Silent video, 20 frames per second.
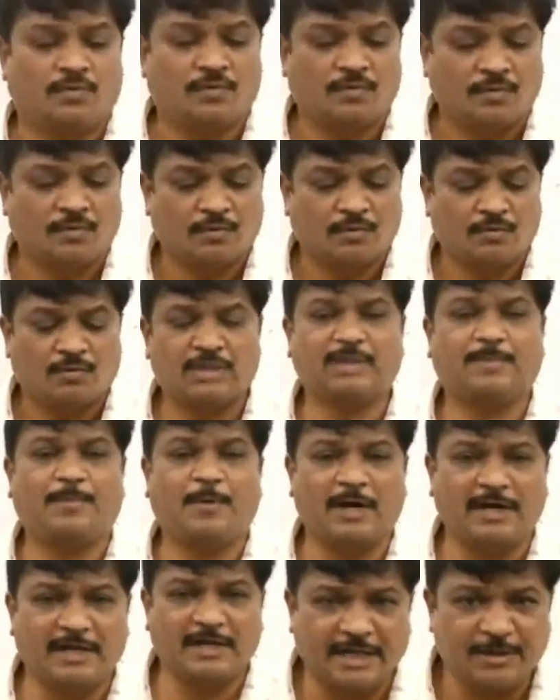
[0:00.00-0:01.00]
What is the
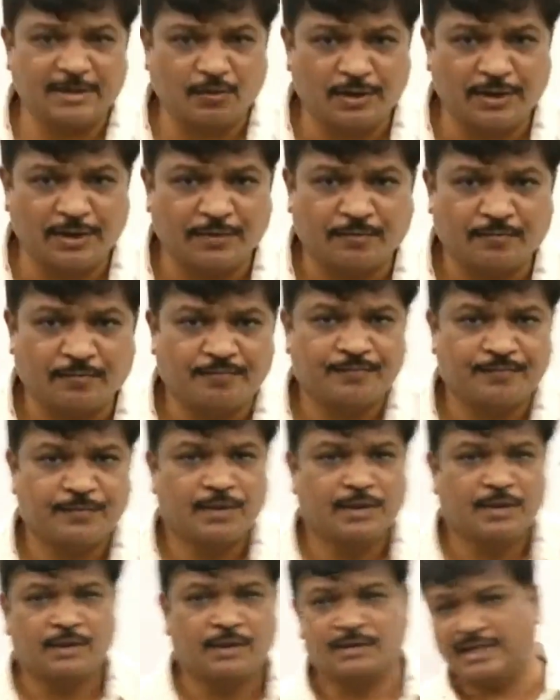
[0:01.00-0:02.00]
point I told you?
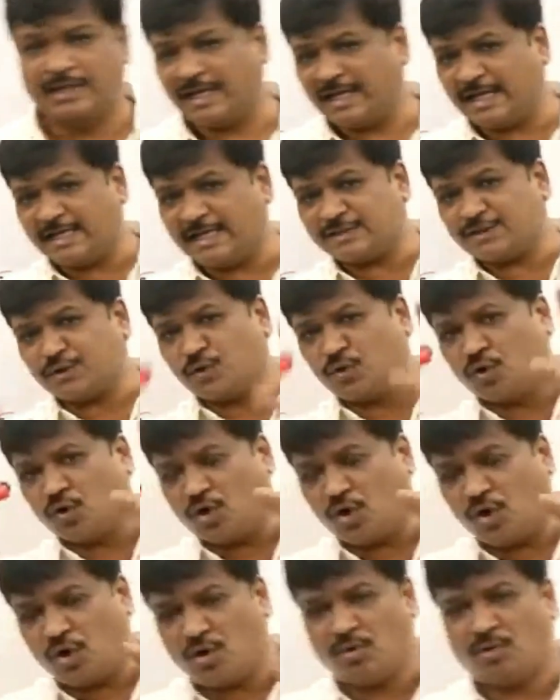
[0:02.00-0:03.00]
There is
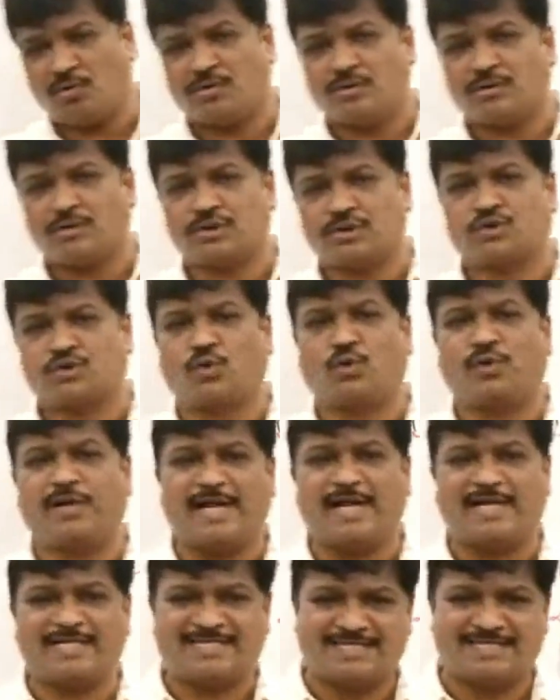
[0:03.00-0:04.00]
no
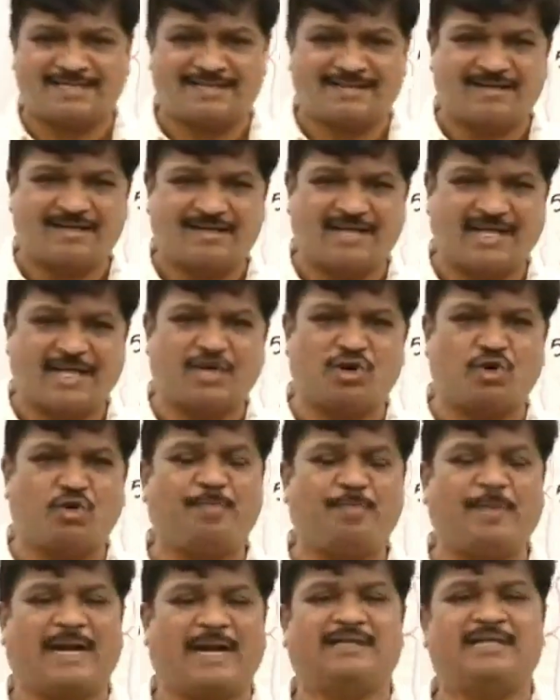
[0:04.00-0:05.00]
storage
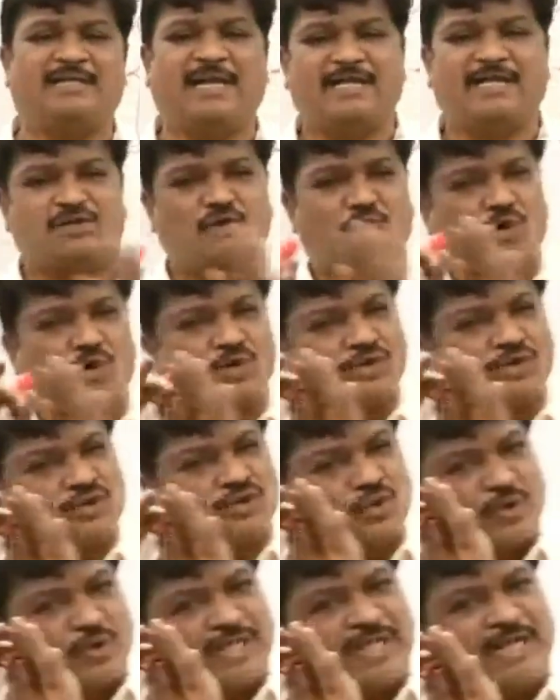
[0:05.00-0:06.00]
equipment. There is no
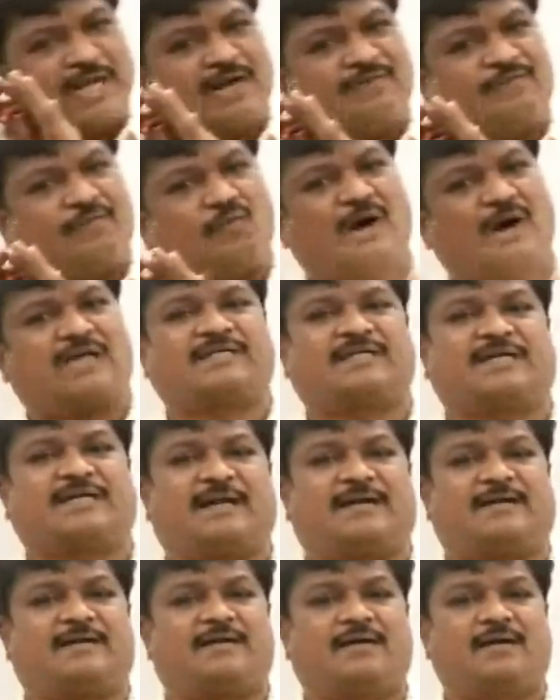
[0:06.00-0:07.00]
storing of
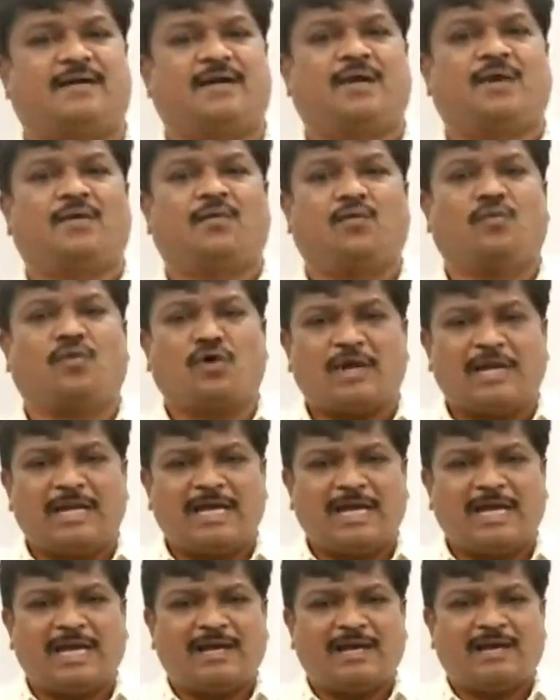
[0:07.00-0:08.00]
water.
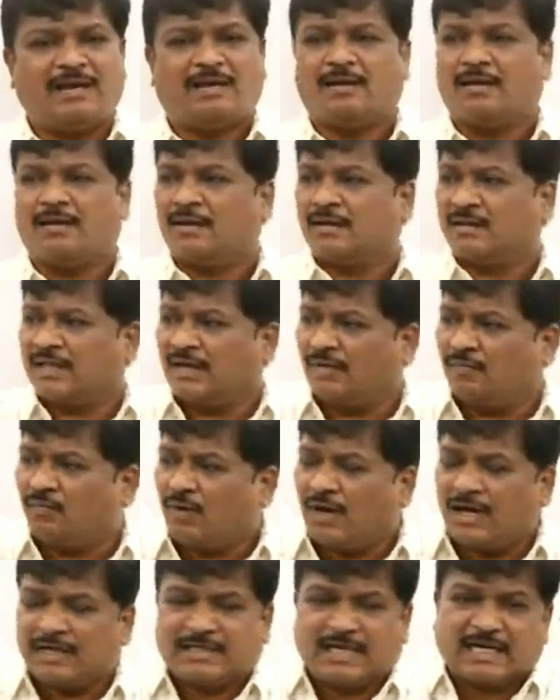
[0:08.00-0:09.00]
Only the
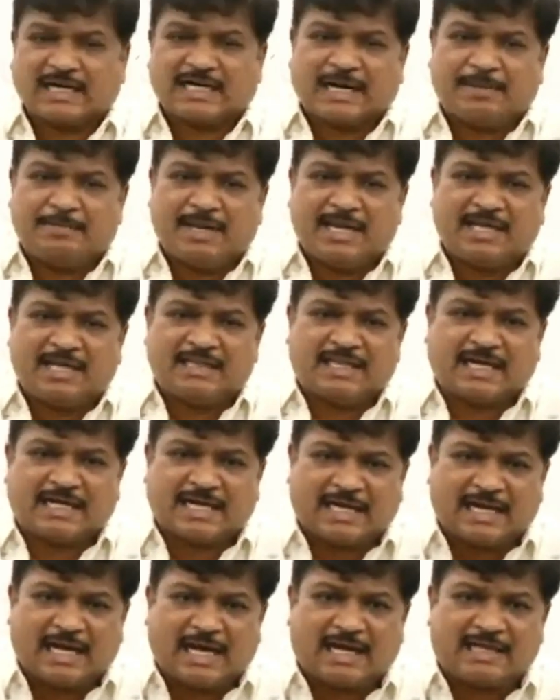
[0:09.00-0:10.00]
water coming in the
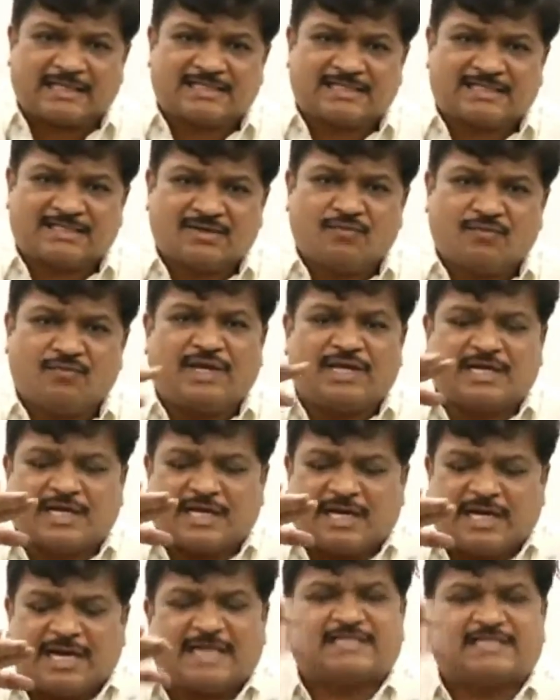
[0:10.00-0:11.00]
canals, we
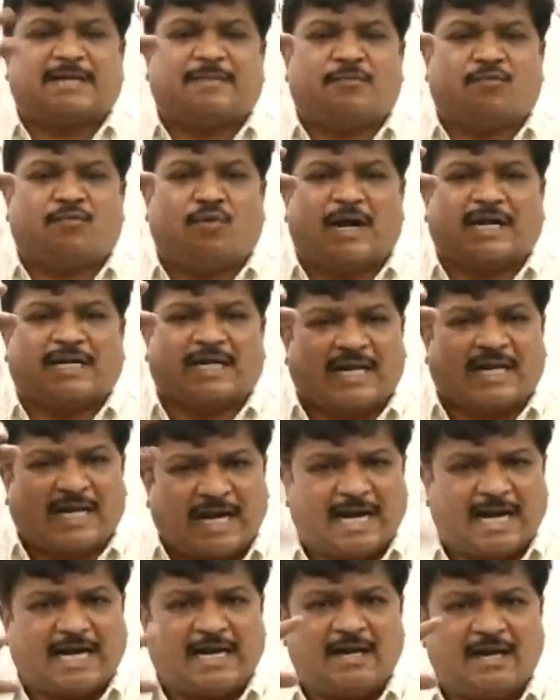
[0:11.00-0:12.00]
create some water
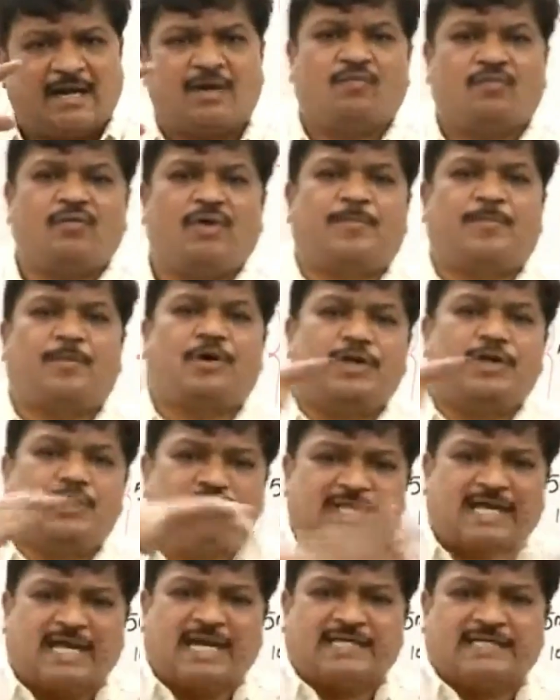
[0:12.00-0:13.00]
head, we produce
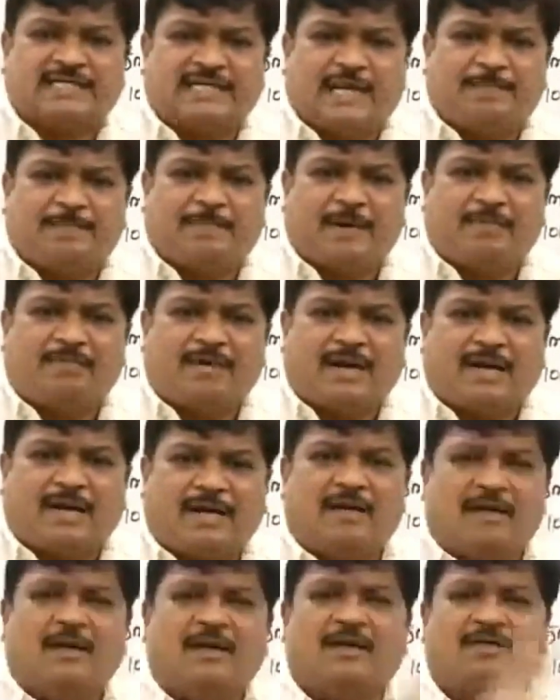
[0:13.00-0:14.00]
the electrical power.
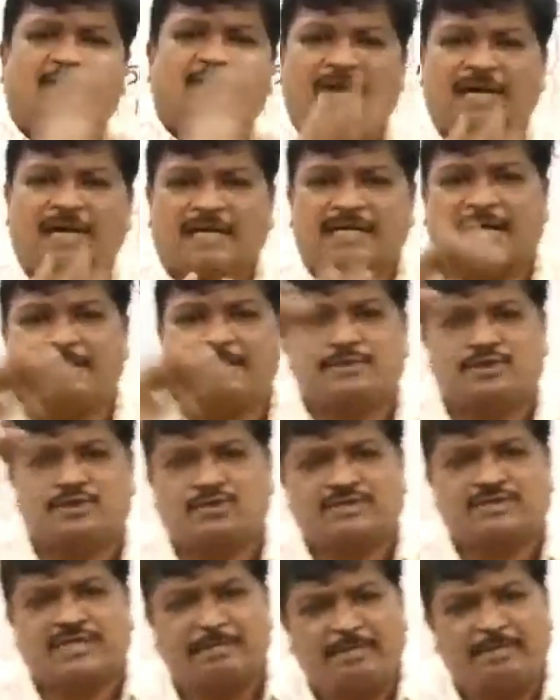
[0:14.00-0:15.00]
When it comes to
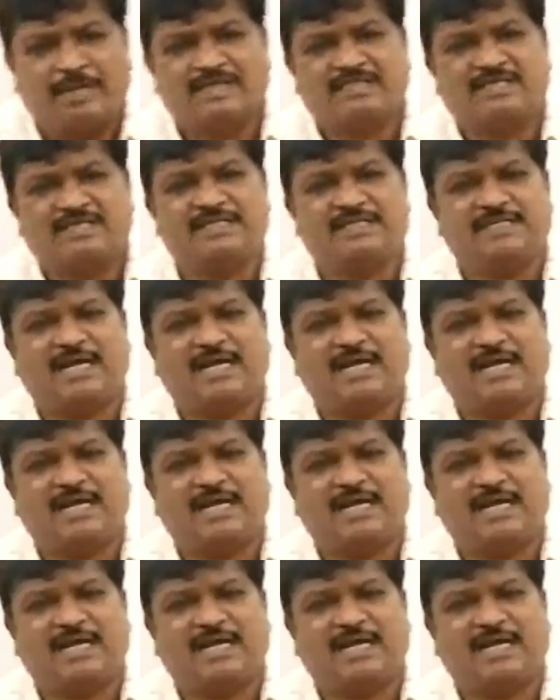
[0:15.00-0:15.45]
summer season,